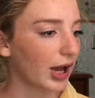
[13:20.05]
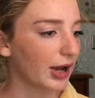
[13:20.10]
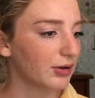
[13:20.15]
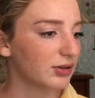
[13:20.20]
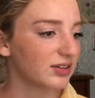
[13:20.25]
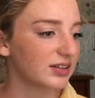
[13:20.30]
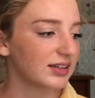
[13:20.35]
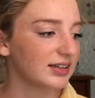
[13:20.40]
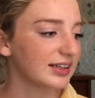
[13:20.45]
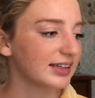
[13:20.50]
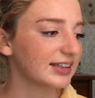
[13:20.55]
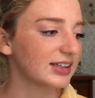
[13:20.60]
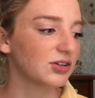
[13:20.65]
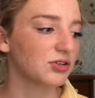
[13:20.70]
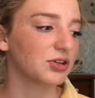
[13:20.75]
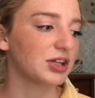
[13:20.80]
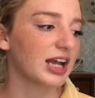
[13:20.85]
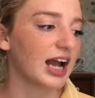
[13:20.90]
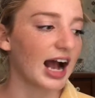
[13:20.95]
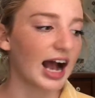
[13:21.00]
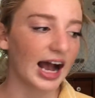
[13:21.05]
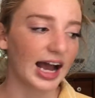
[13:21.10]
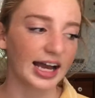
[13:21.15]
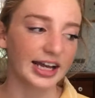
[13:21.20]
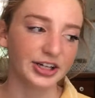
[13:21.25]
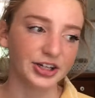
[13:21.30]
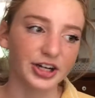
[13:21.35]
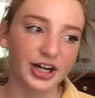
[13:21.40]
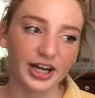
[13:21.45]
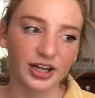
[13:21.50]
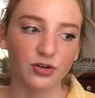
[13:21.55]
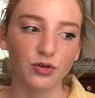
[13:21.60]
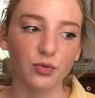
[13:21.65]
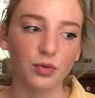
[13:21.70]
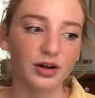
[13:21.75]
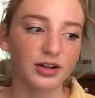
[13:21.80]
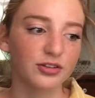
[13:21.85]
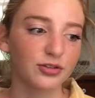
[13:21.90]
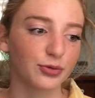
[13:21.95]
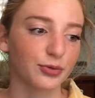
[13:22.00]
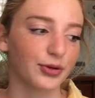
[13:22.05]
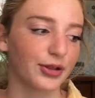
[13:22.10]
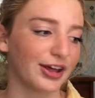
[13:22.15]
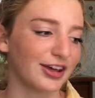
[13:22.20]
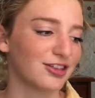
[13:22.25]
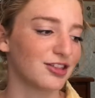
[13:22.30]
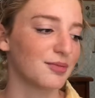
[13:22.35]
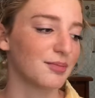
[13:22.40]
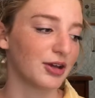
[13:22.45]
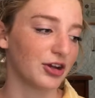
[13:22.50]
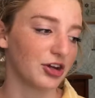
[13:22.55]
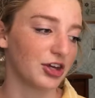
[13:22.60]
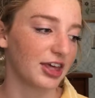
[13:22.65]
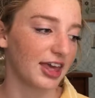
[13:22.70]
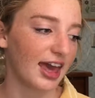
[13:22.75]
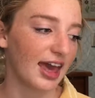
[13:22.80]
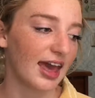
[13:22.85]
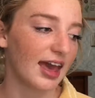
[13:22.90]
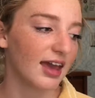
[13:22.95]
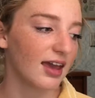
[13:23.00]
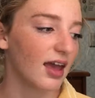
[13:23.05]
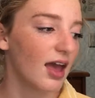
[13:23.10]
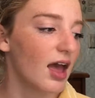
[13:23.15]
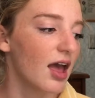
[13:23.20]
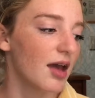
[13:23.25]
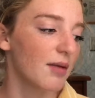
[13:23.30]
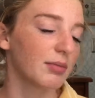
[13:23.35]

I would say the only higher end ones were the Mary Kay,